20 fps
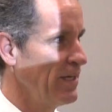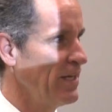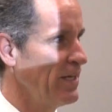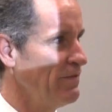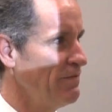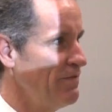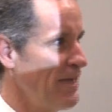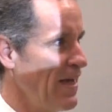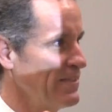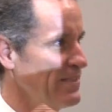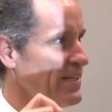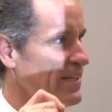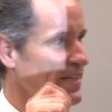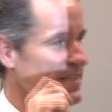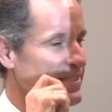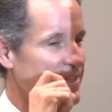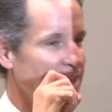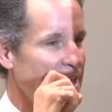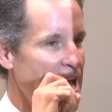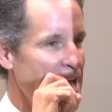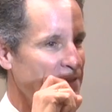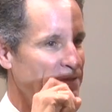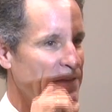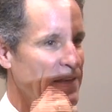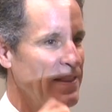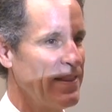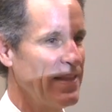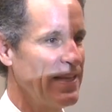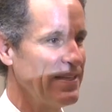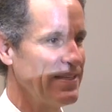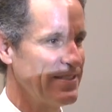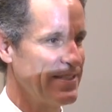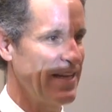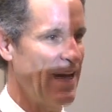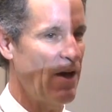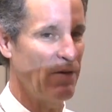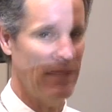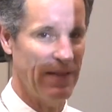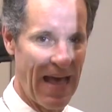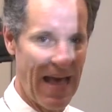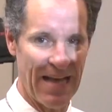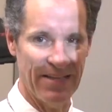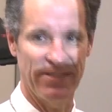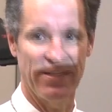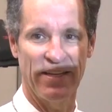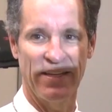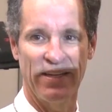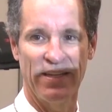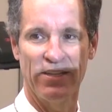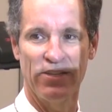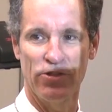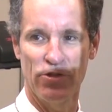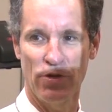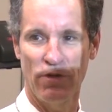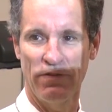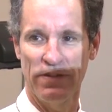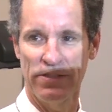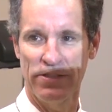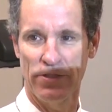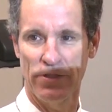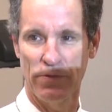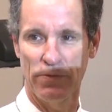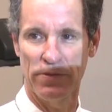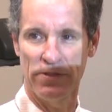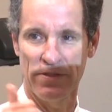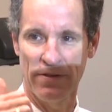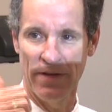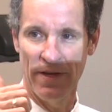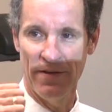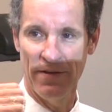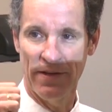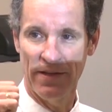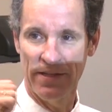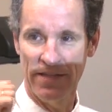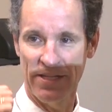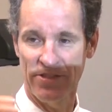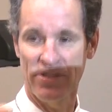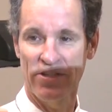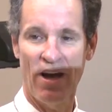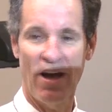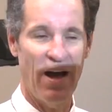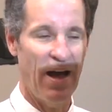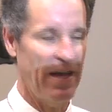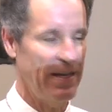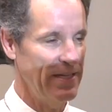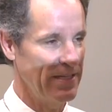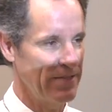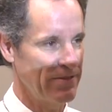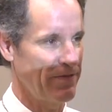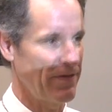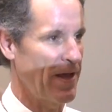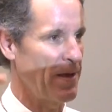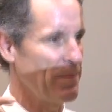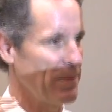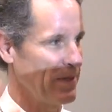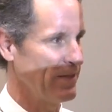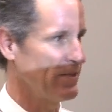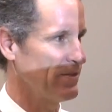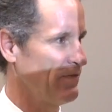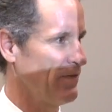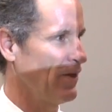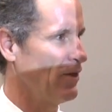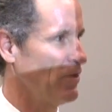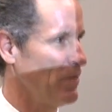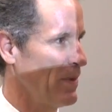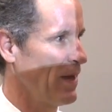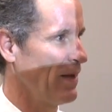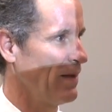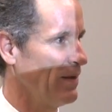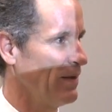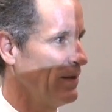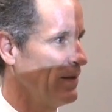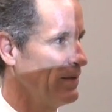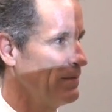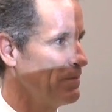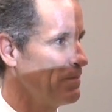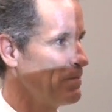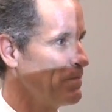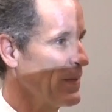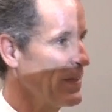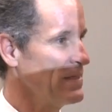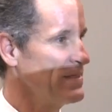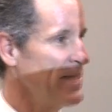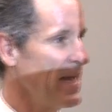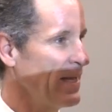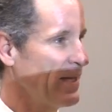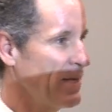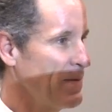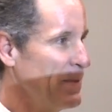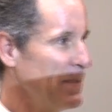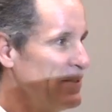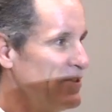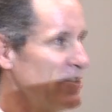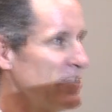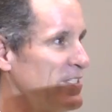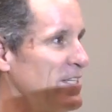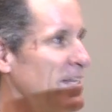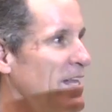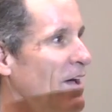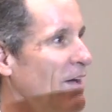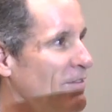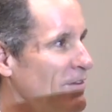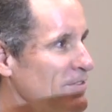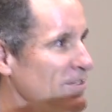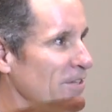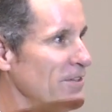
He invested his life in things that outlasted it in service to his God, his family, his family. Take him and just sit down.